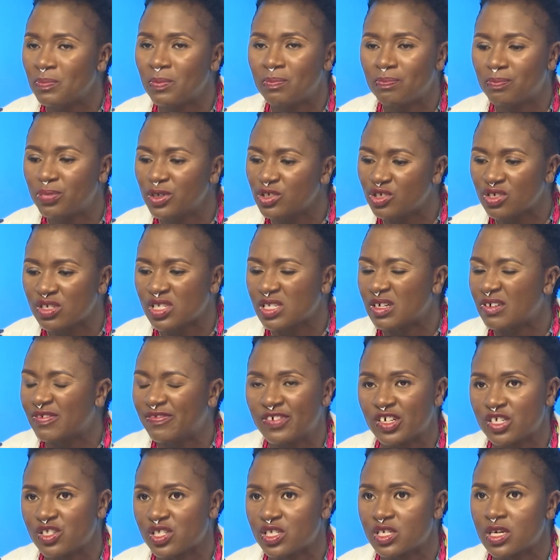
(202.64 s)
put yourself
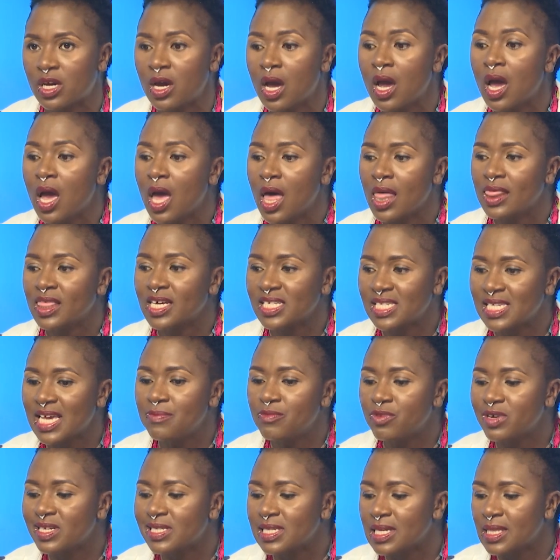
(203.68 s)
first. The
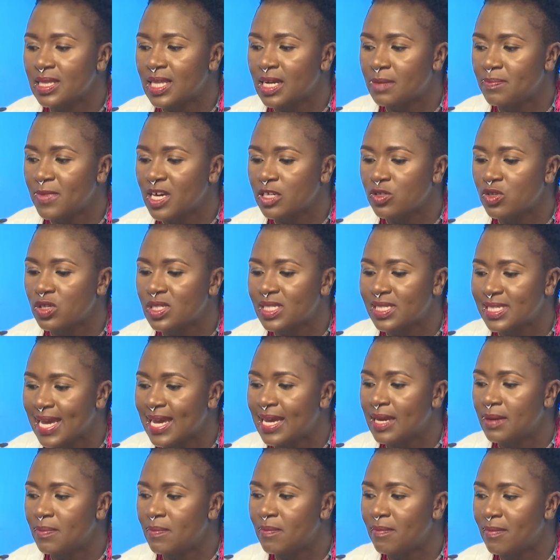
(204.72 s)
same reason that makes you
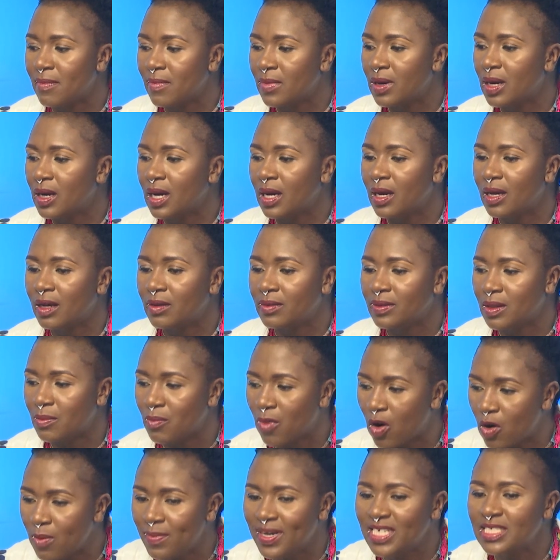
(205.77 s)
stay. The
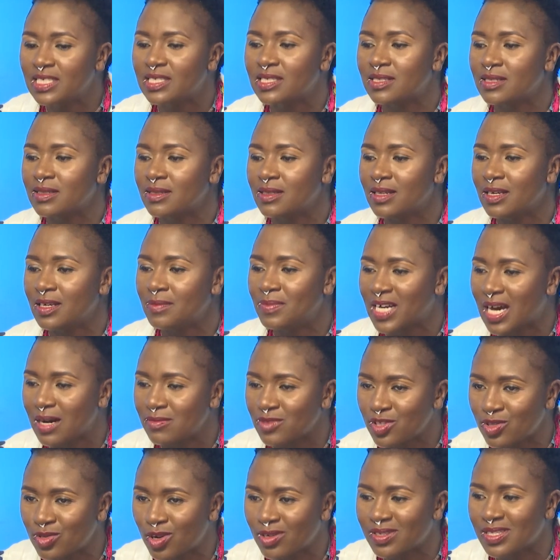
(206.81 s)
moment it
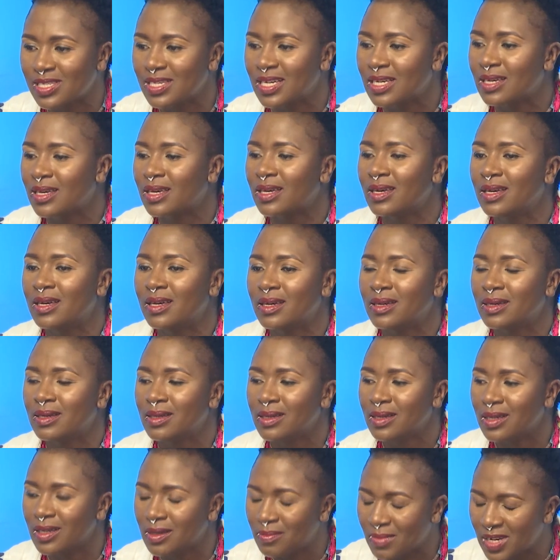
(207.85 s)
becomes toxic,
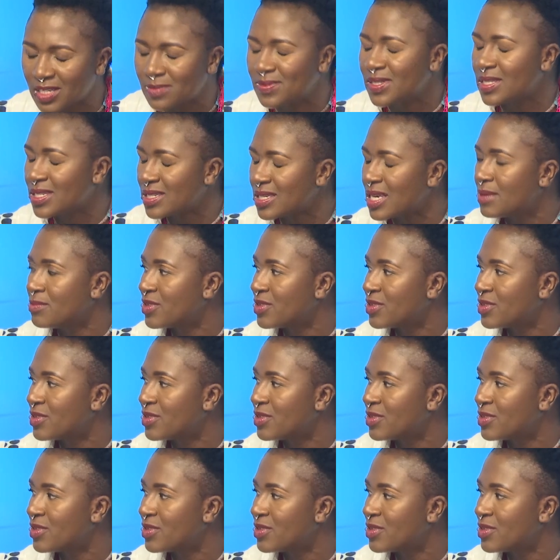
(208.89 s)
it must be the same reason.